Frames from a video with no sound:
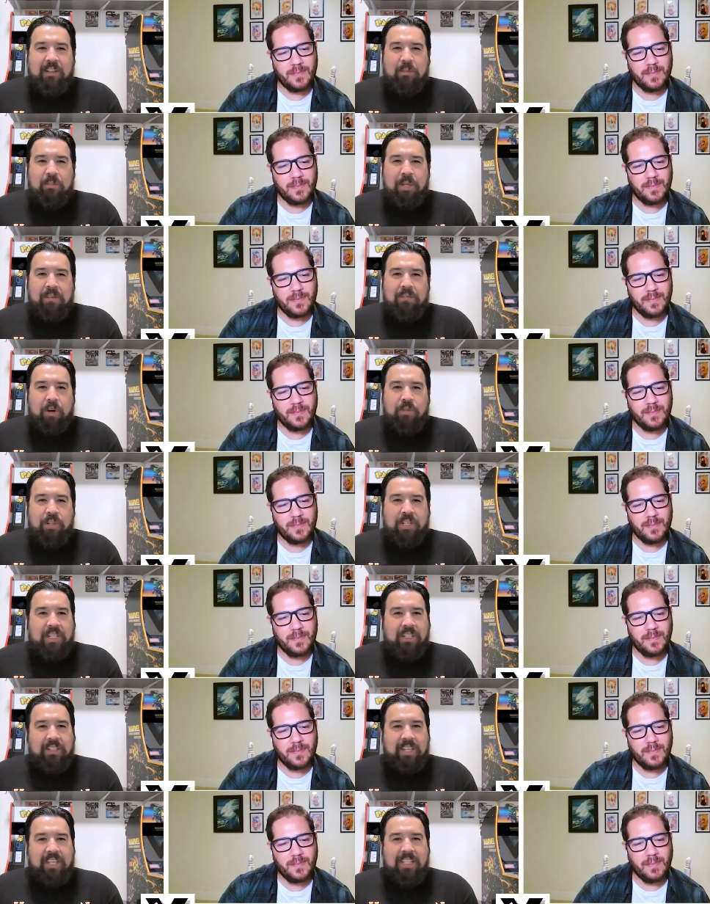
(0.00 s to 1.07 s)
Speaker 1: bit of overkill.
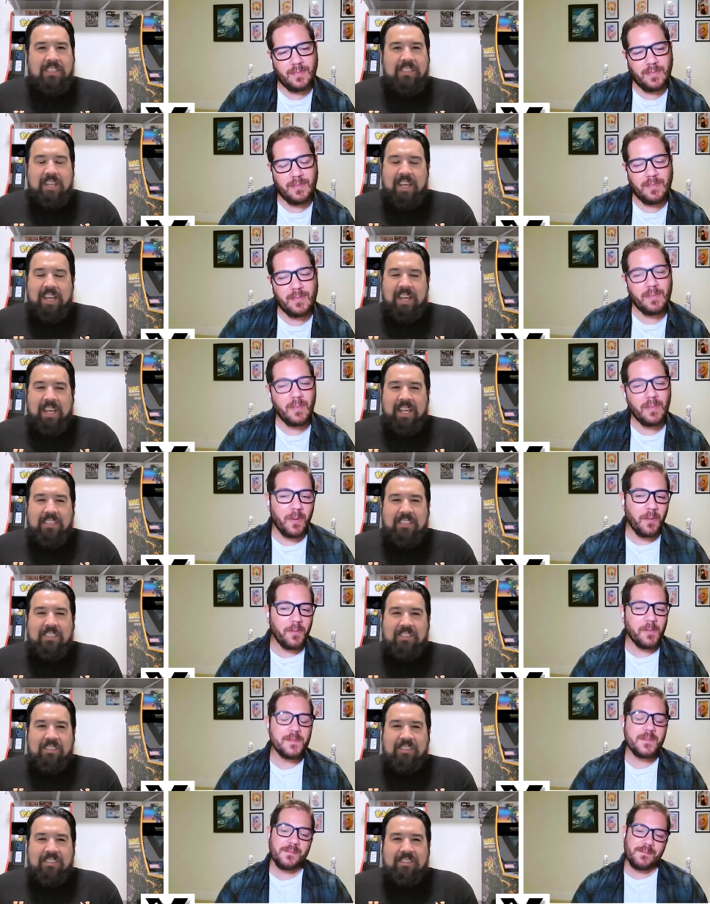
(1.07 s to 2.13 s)
Like it's it's
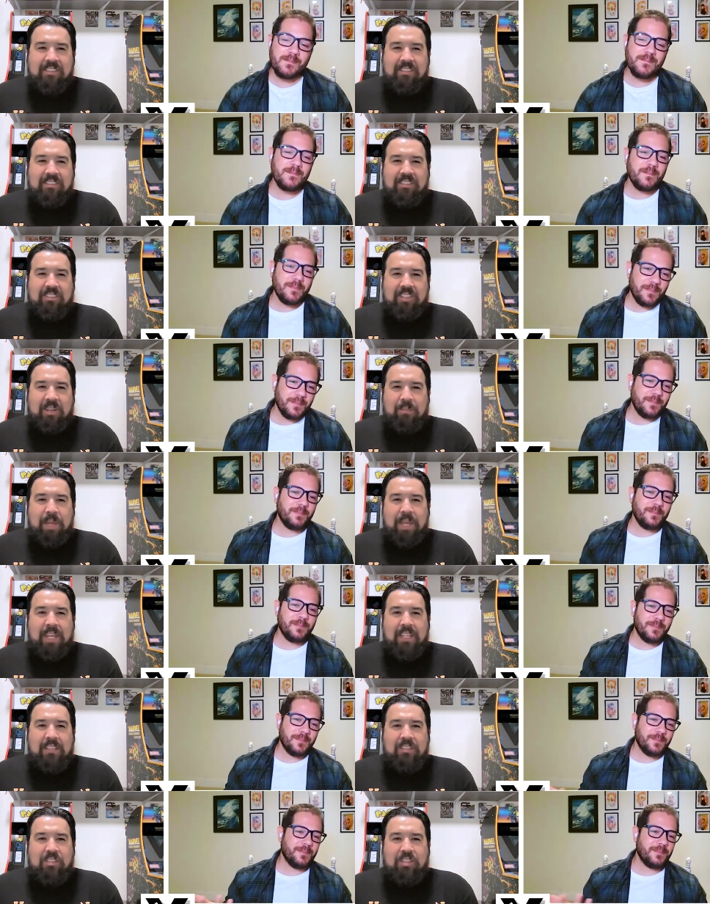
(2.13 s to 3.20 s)

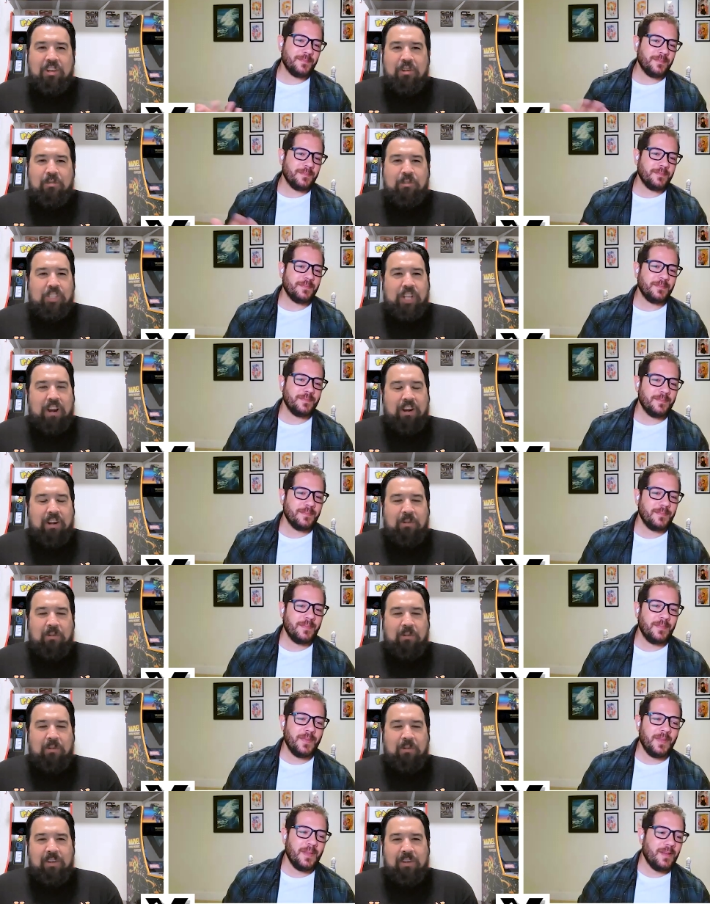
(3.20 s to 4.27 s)
being too sharing
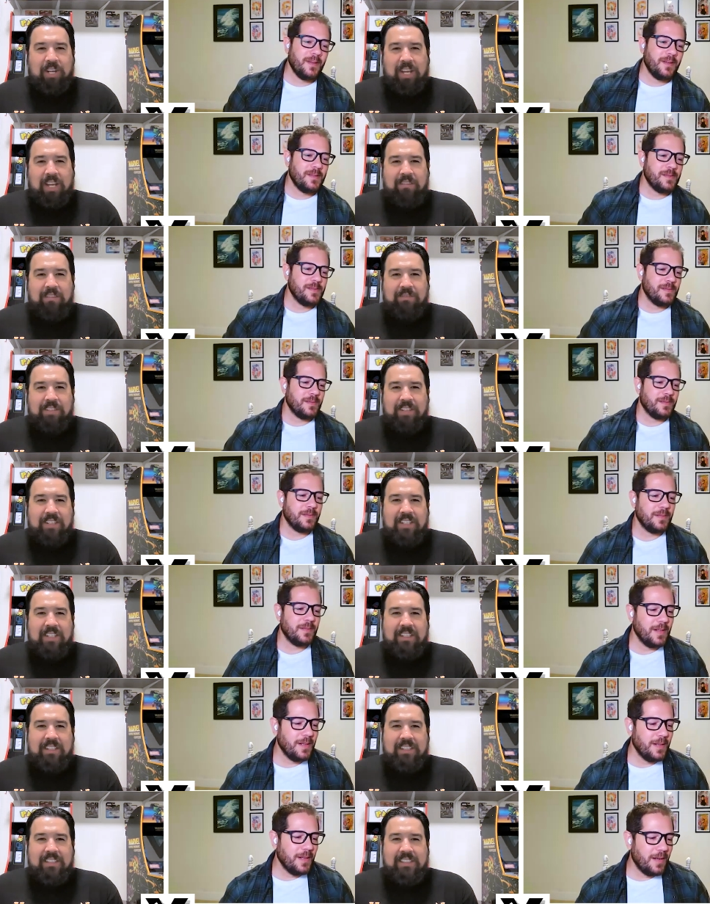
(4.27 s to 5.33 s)
with your life.
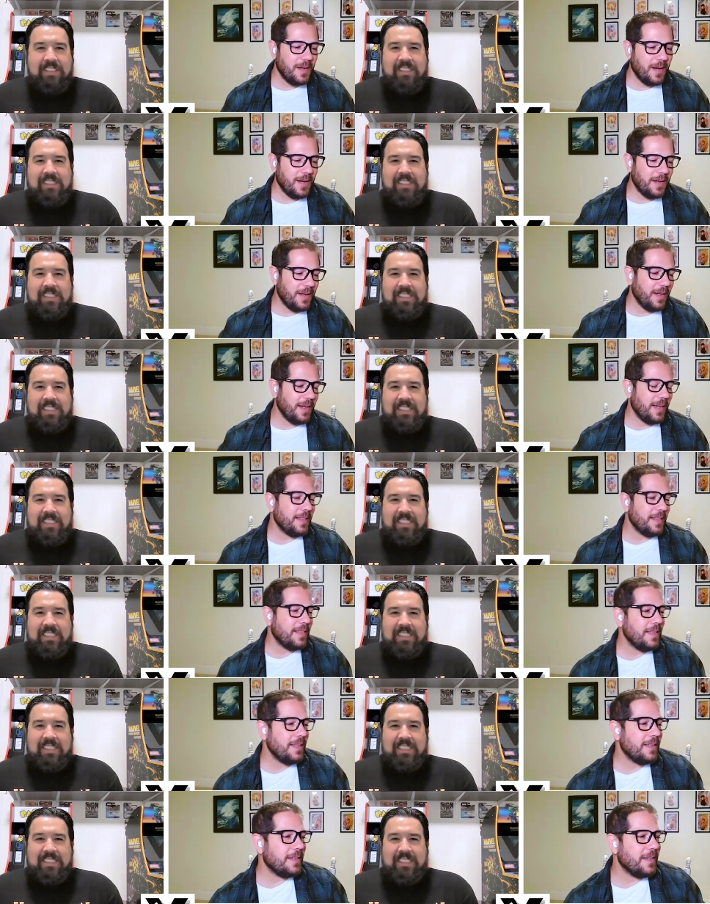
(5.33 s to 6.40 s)
Speaker 2: I
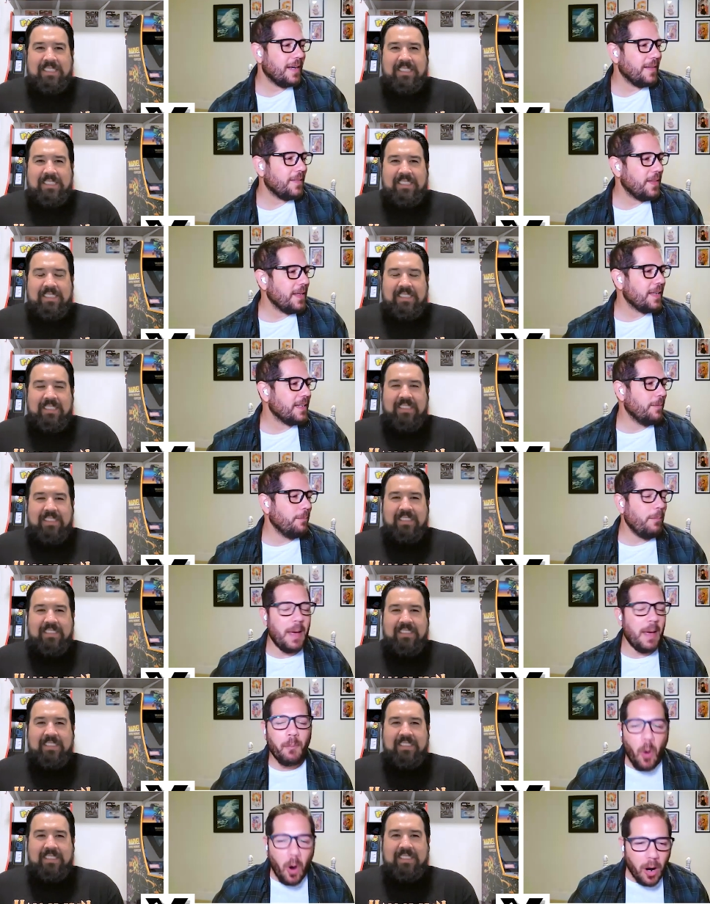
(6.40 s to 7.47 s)
think I think in a
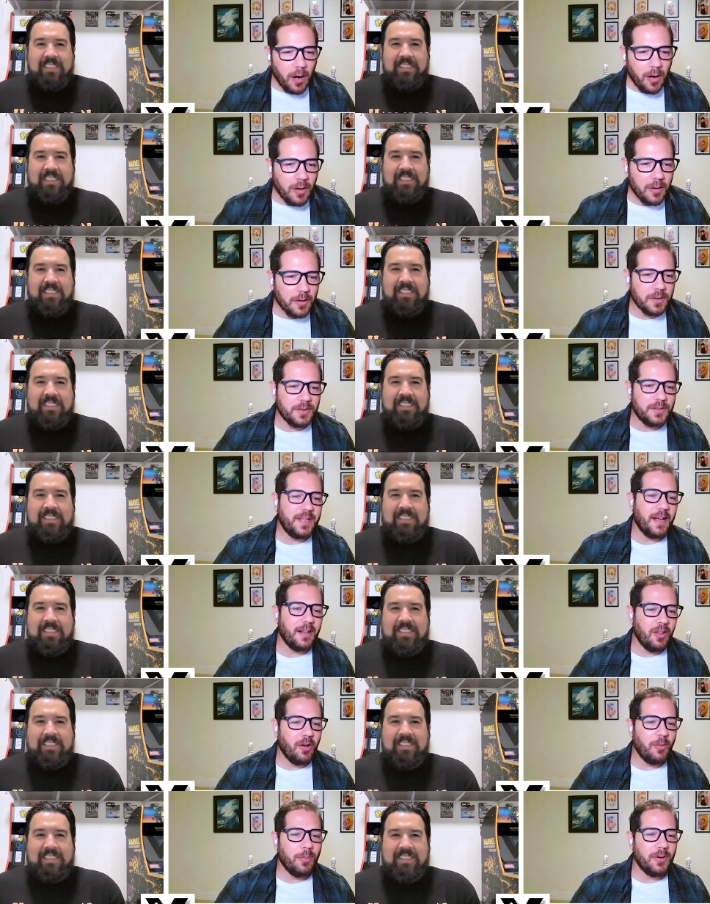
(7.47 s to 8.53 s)
memoir or a
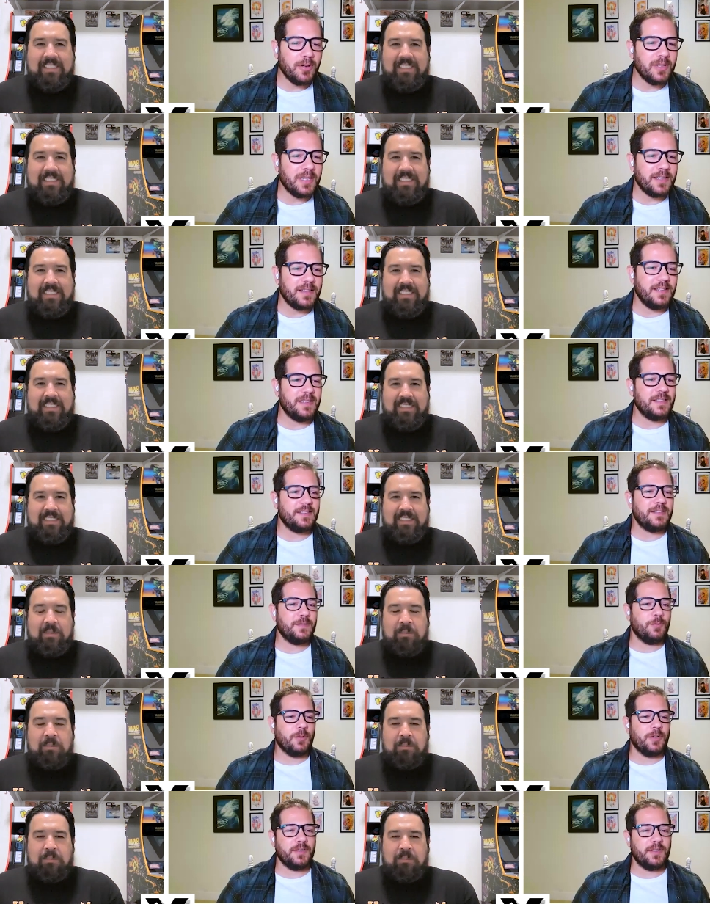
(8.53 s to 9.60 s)
tell-all book like
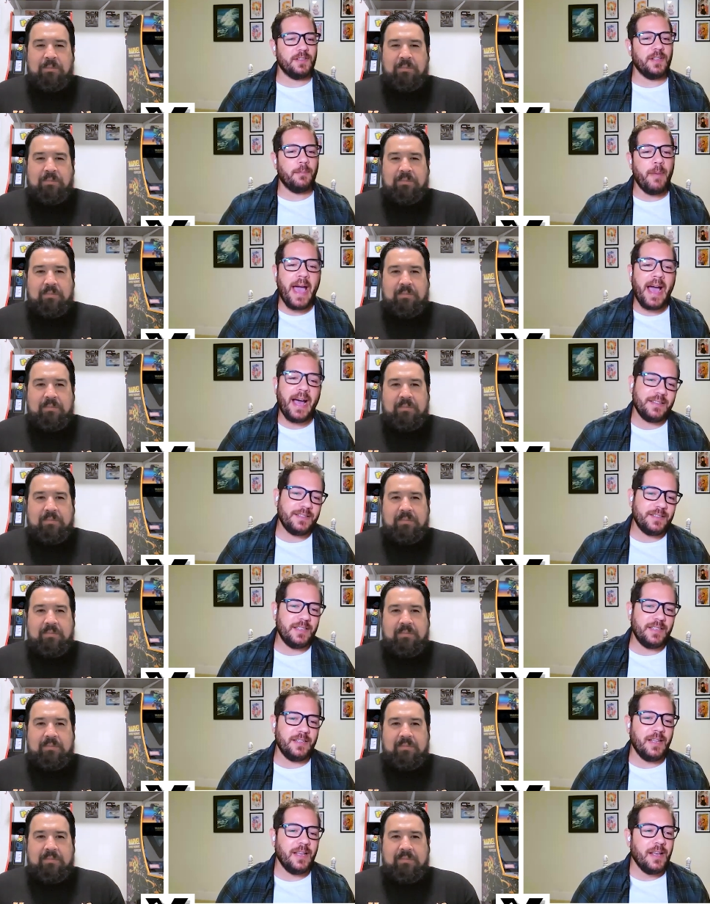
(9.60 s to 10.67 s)
this, where it's in the
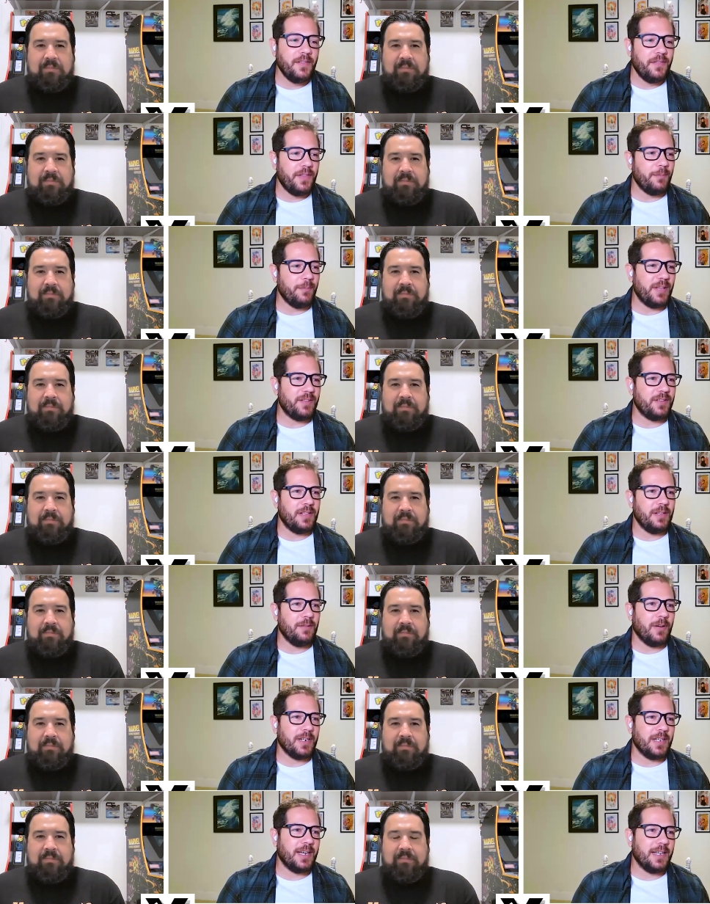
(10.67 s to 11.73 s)
past and they basically want to